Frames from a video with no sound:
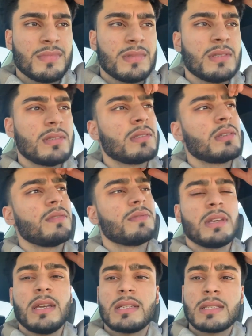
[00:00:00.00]
stuff
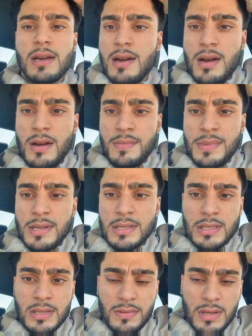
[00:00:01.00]
takes time, man.
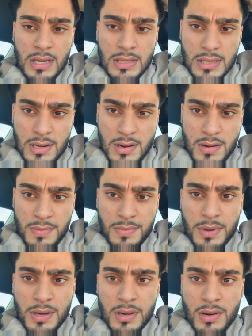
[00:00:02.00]
Stuff takes time,
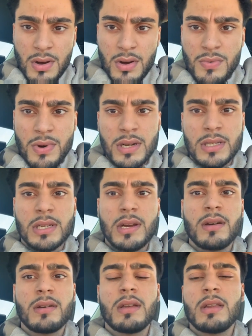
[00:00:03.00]
but it all works
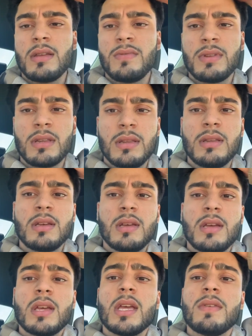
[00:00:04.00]
out. And
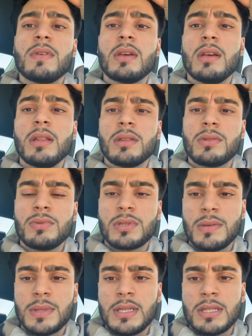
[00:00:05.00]
even healing through
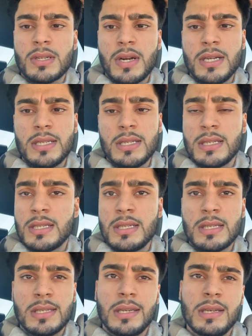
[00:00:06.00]
something as crazy as
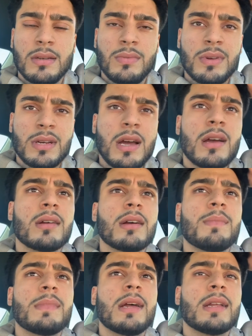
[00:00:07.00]
this, again,
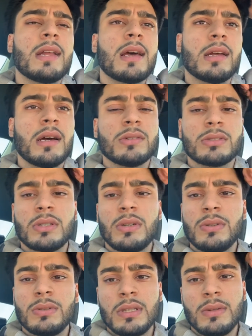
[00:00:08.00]
I'm not in that
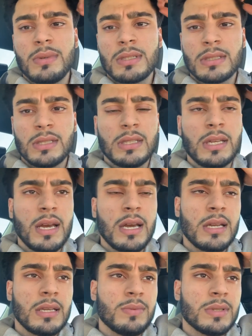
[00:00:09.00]
household. He wasn't a
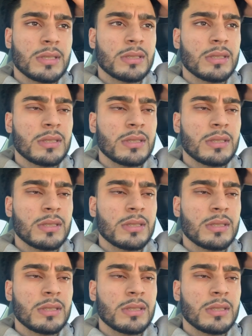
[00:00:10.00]
dad. He wasn't